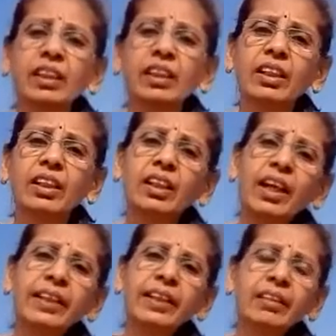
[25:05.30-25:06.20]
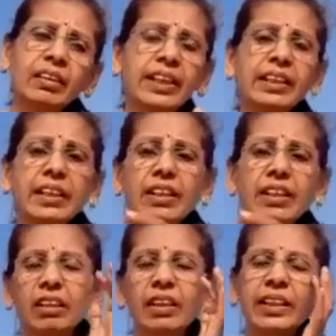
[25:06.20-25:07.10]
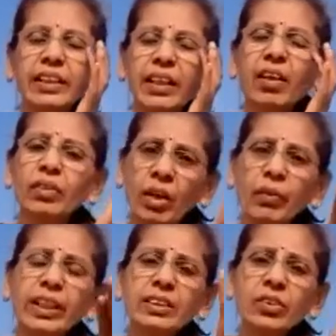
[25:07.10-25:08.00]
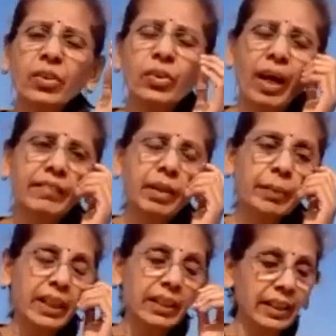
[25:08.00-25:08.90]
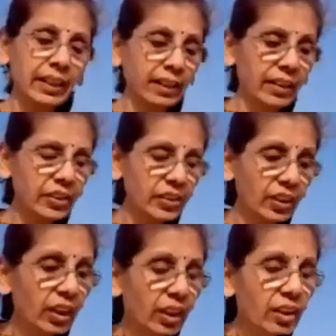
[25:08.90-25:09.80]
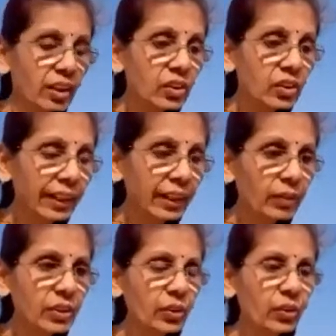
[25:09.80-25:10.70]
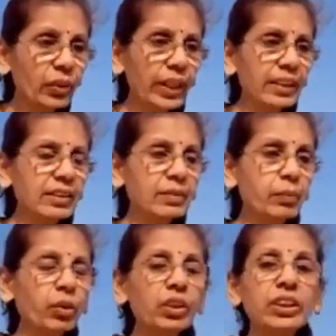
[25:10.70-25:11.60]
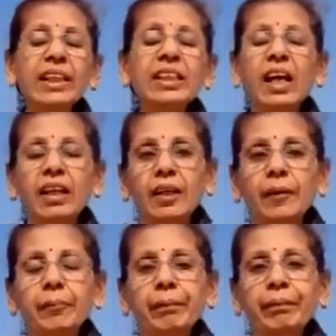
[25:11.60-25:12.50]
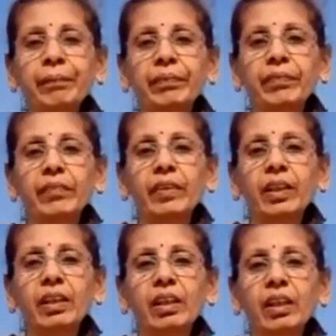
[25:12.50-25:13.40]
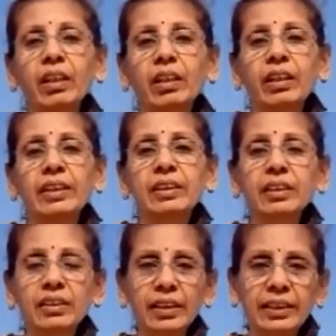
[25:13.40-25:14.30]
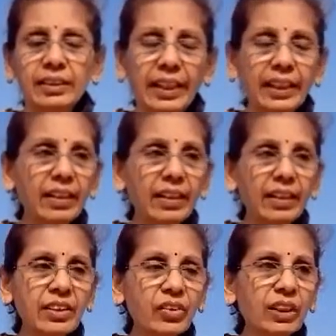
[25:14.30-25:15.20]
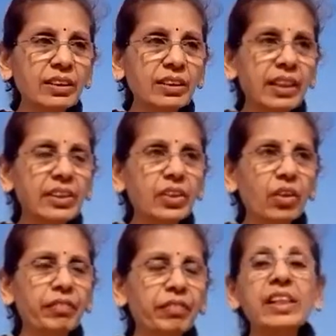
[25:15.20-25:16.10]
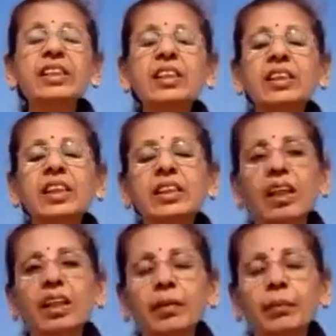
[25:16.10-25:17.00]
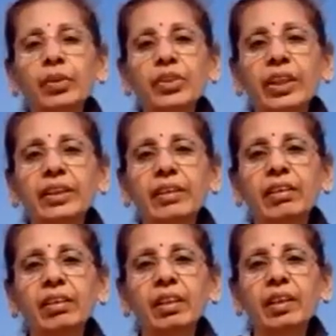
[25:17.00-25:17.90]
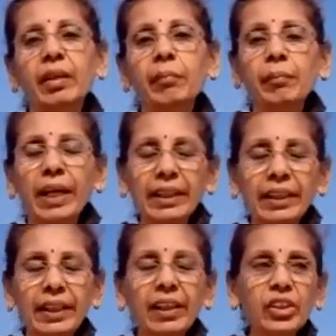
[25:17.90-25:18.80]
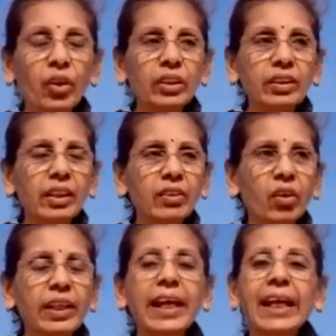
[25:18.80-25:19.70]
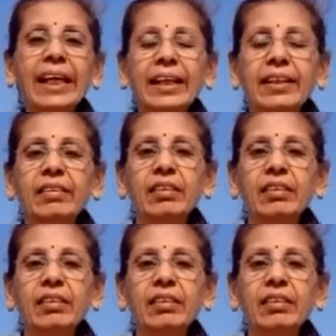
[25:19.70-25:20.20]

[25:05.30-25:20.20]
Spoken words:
and Hindi. Nowadays, so you have them in Hindi and English. So I'll request you to read this book, Jain Saga. It's an English translation of Trishashti Shalaka Purush Charitra by an English author called Helen.